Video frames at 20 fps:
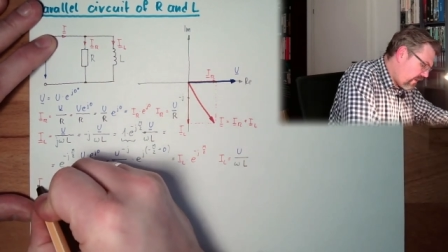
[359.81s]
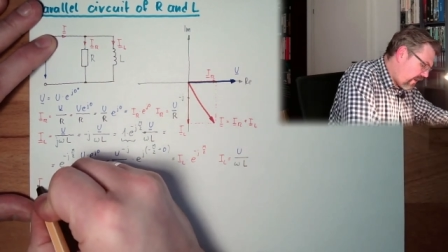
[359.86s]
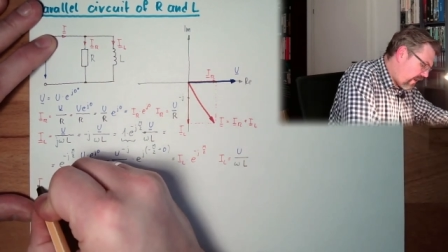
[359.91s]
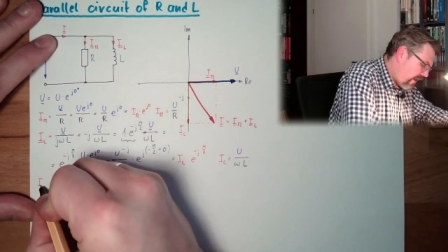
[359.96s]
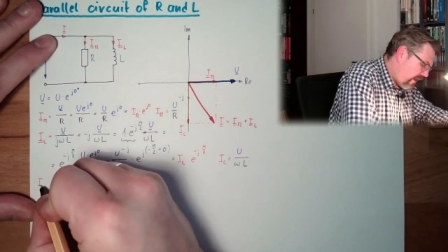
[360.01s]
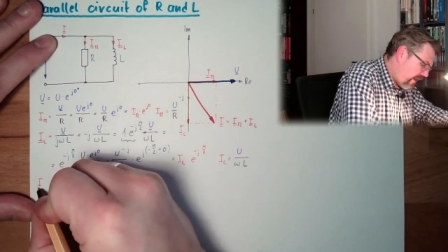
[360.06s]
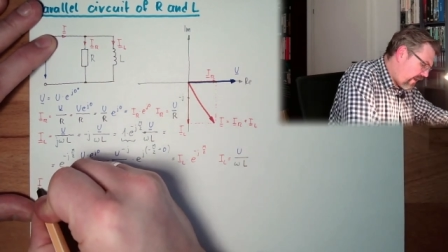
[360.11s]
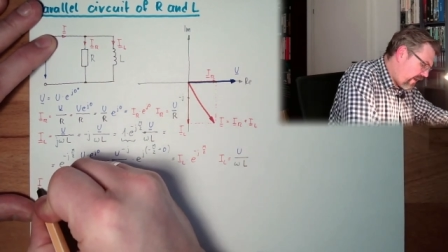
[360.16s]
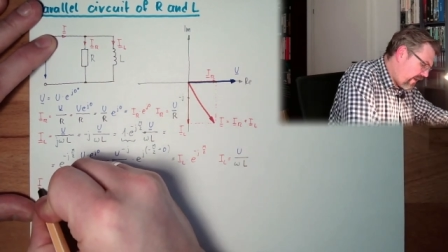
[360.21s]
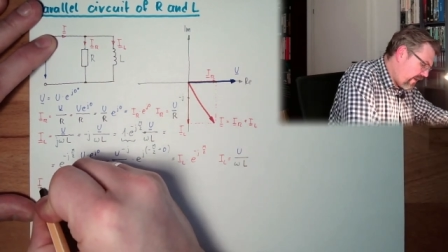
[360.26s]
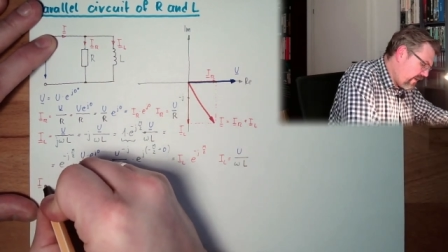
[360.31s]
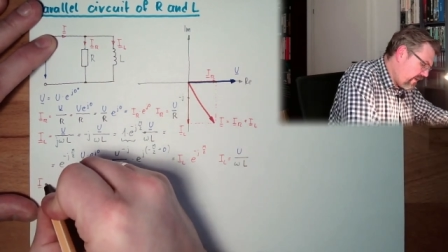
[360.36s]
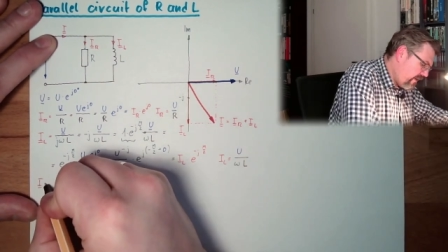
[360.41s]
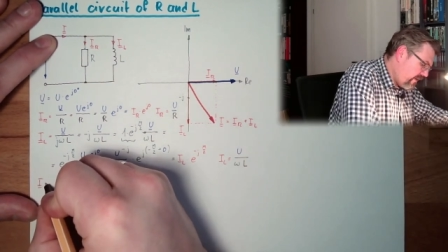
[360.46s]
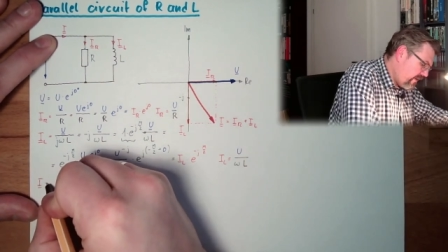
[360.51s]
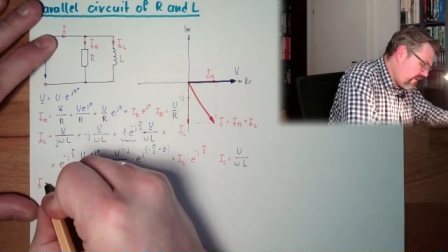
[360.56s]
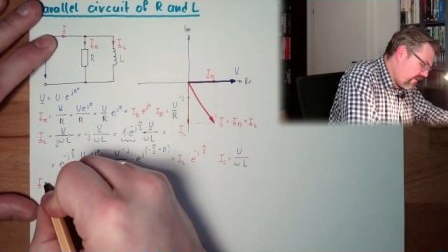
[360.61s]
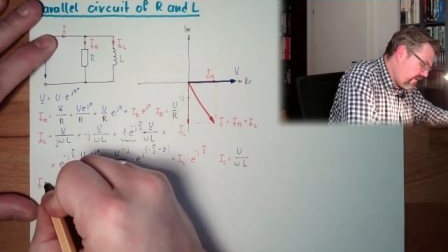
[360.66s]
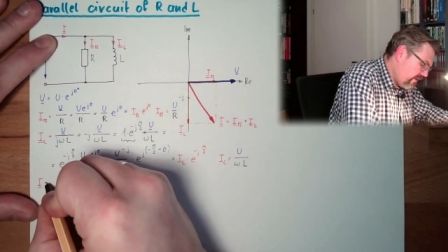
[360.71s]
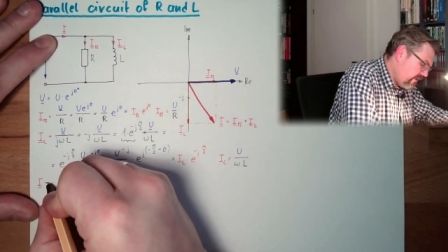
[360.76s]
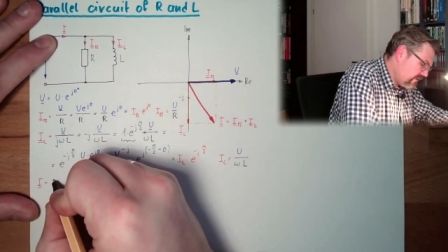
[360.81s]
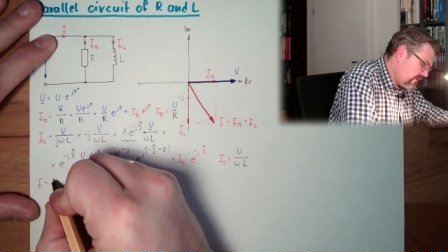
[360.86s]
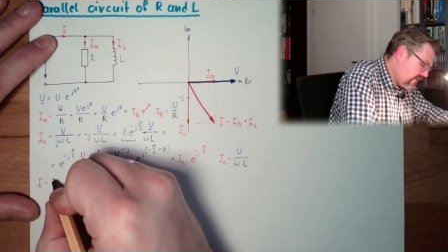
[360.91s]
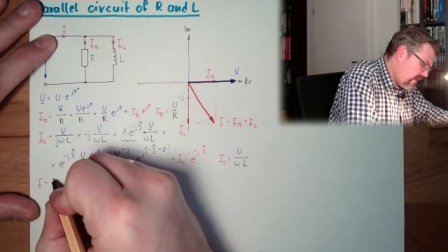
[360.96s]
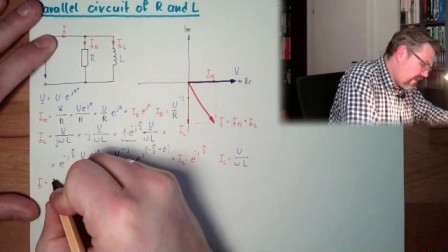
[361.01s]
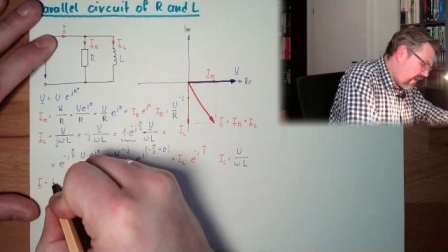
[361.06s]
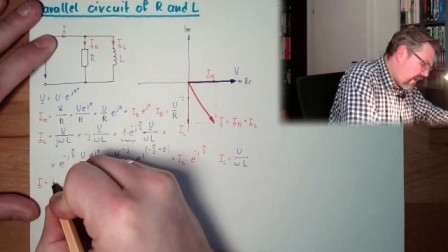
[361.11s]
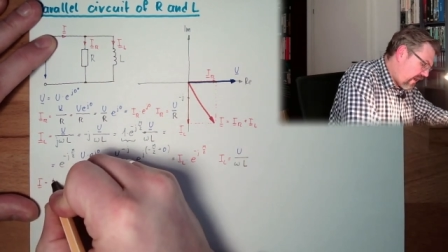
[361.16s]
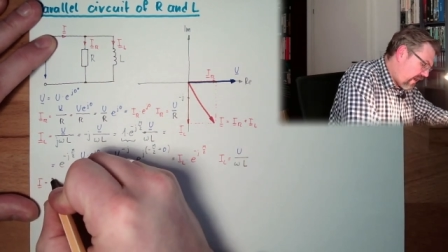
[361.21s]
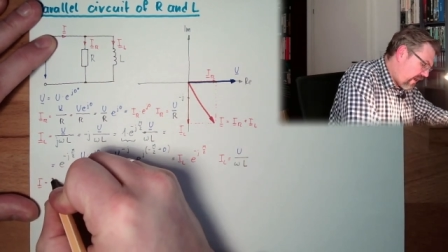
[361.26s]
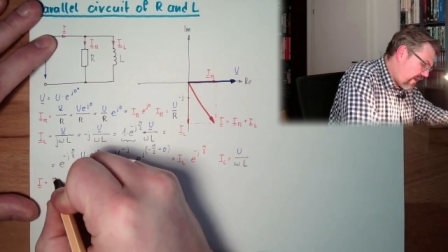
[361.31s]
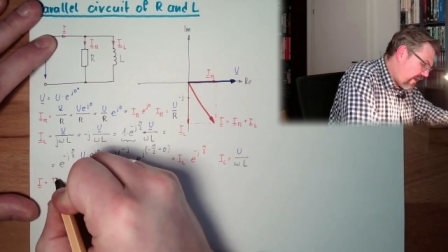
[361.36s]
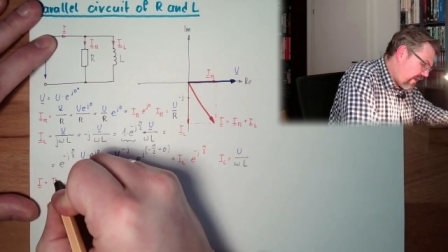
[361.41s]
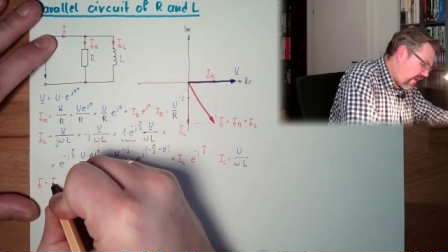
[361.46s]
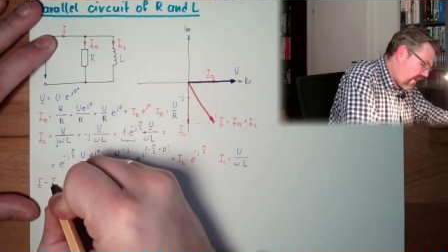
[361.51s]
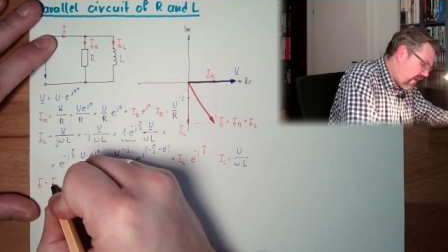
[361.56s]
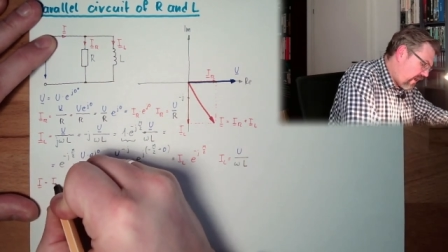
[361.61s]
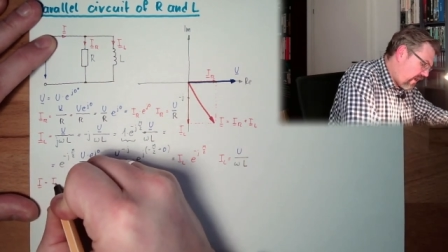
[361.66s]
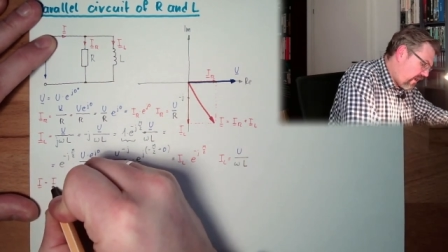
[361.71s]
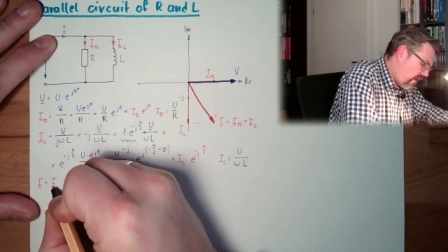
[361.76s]
I is
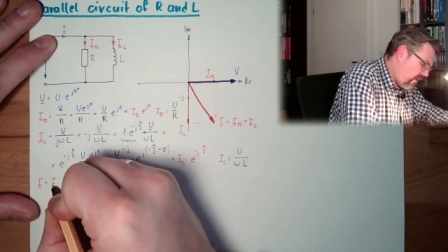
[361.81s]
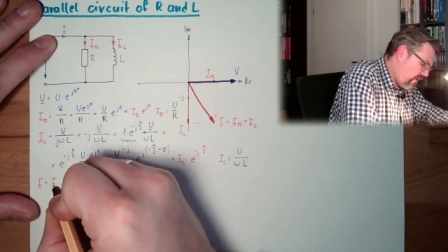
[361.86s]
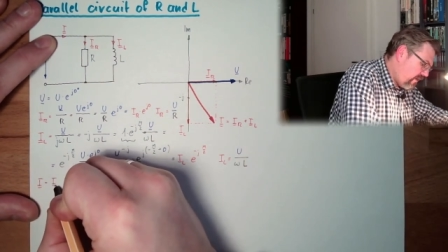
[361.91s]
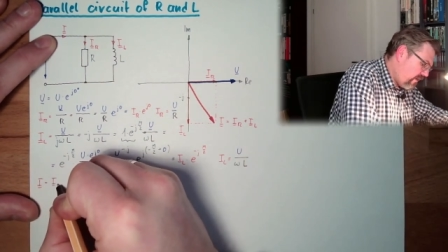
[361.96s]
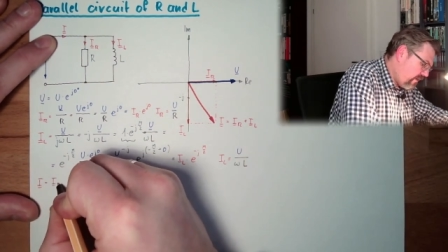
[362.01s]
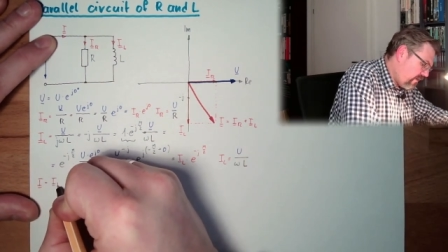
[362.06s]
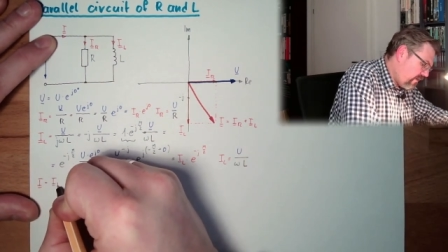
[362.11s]
IR